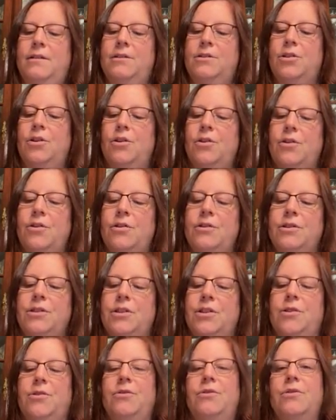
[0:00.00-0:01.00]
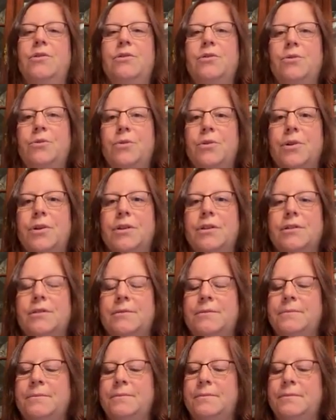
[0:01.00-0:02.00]
Turn to the Lord
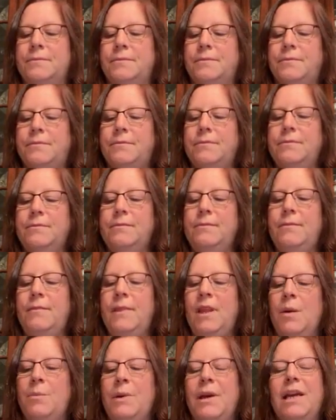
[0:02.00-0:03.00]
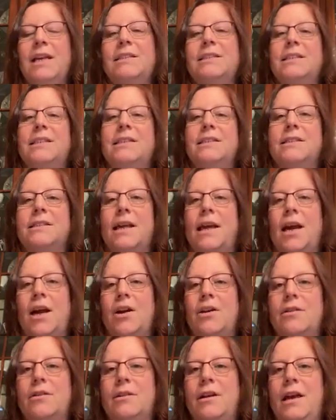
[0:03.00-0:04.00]
because he's
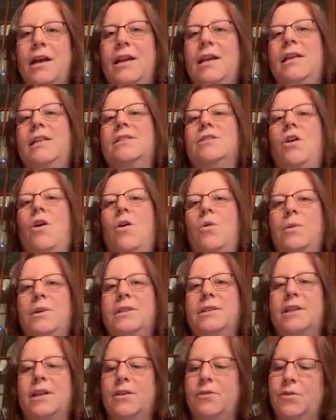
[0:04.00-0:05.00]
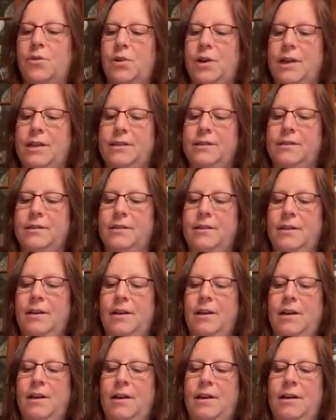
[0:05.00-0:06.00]
there and he's always there for us.
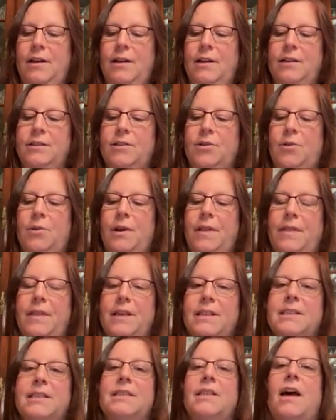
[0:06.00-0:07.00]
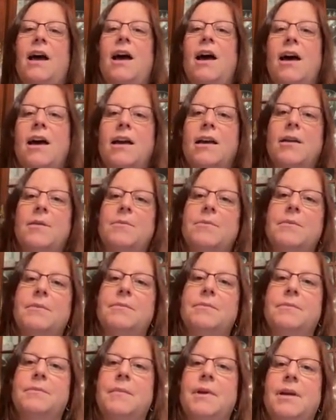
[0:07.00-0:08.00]
So in this
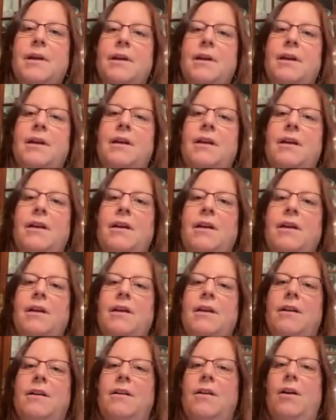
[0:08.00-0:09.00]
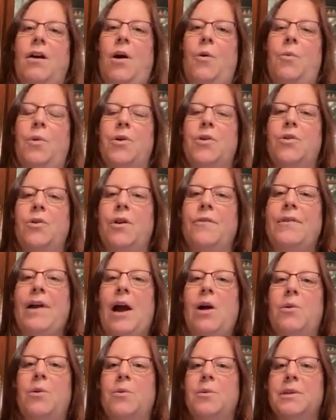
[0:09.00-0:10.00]
time, I wonder if
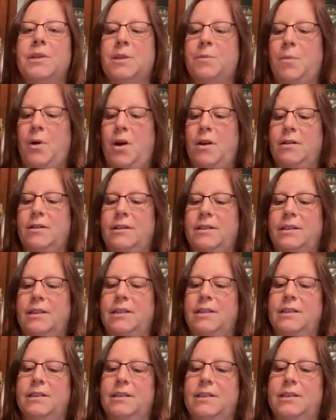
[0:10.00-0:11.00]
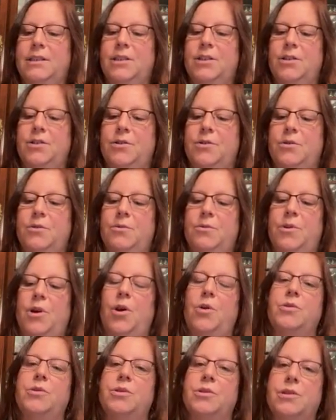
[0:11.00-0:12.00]
our response is to
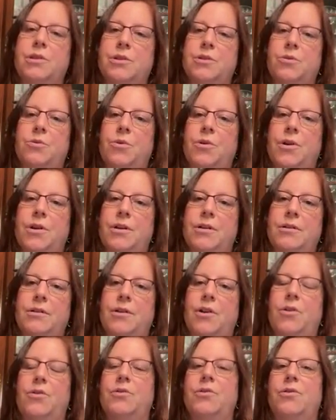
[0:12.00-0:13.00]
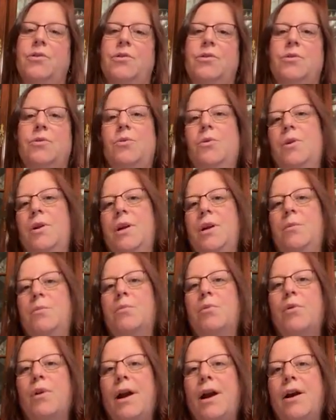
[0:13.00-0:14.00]
go to the Lord in
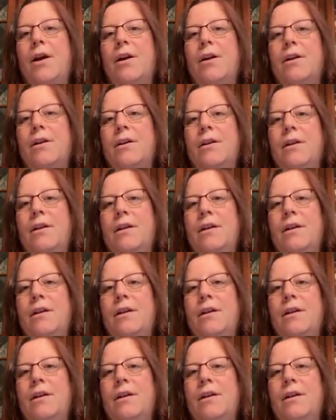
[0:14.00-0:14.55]
prayer,